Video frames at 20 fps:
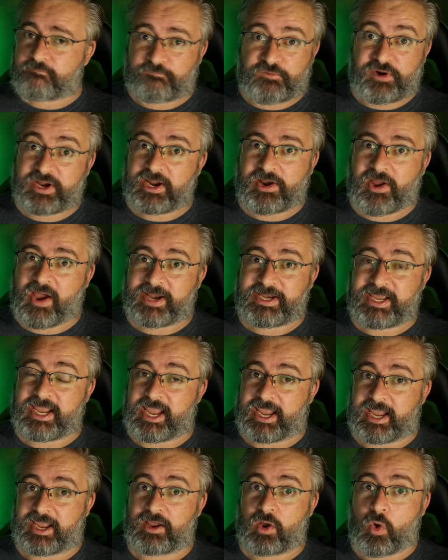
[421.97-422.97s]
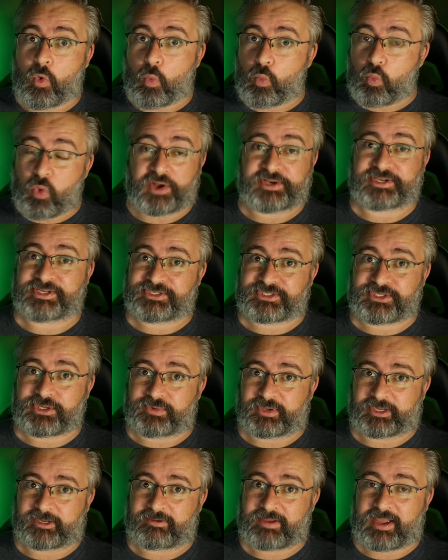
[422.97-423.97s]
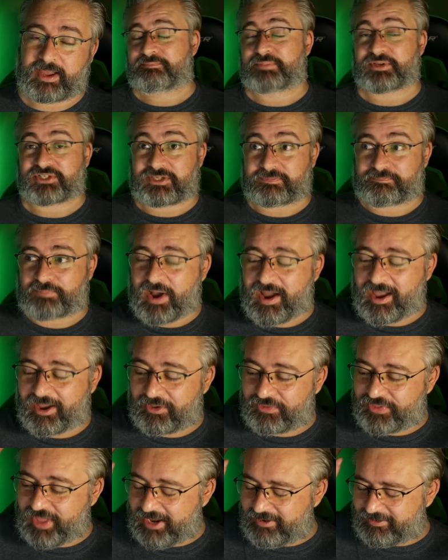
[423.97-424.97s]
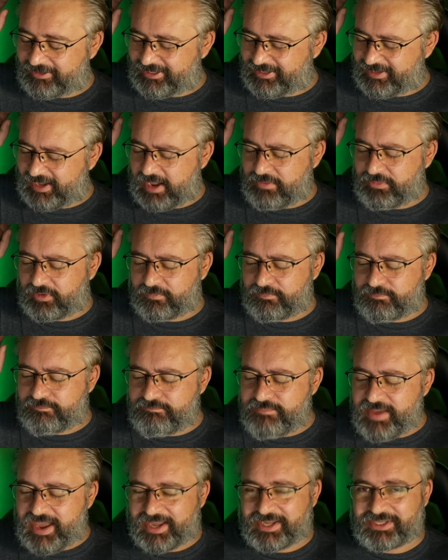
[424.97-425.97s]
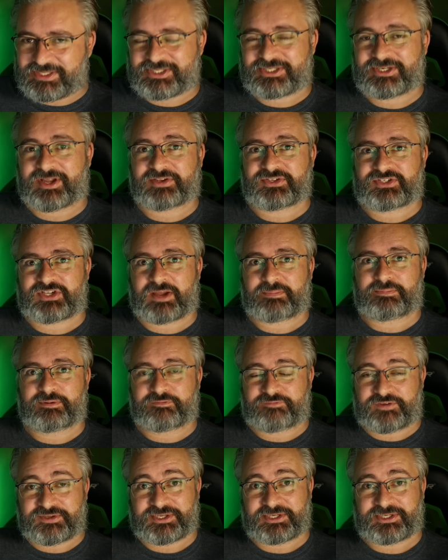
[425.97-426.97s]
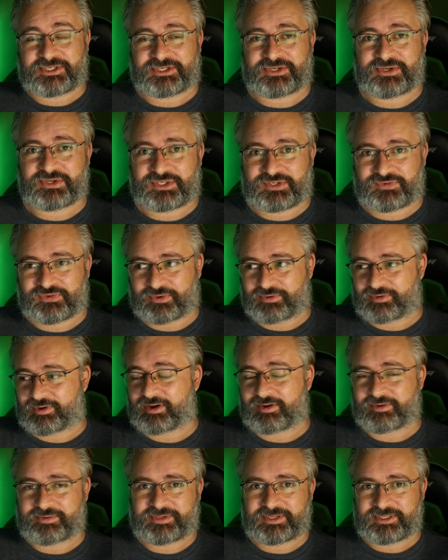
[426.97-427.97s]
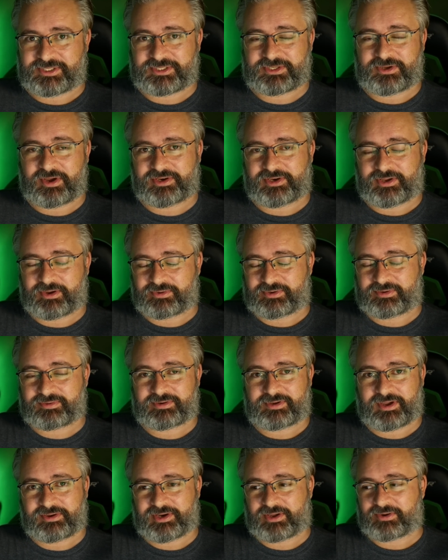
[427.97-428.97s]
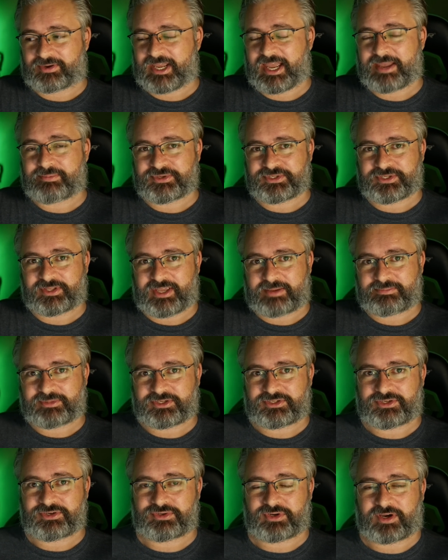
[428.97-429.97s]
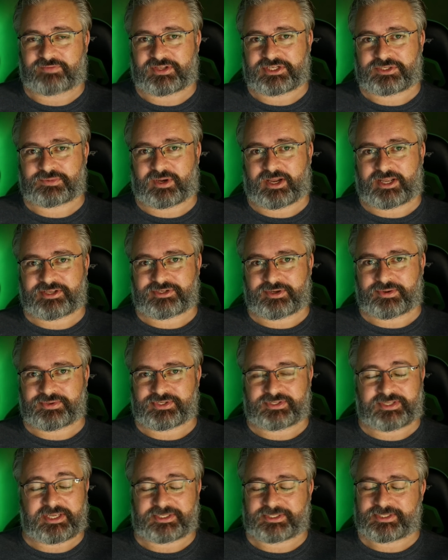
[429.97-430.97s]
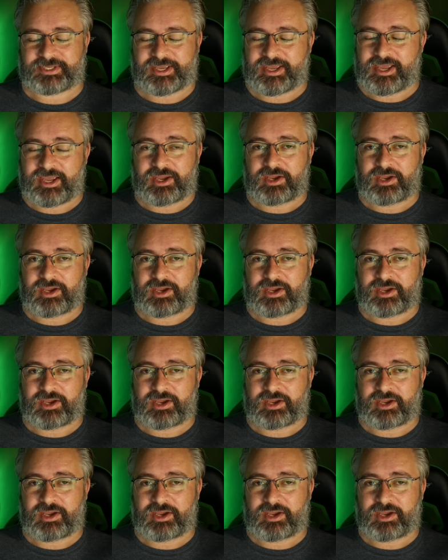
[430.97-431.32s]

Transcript: friggin' idea what he's doing. But to pile that cable mess on top of his excuse for oh, it's got no got no cables on the M.2 drive, that's why I chose it. That's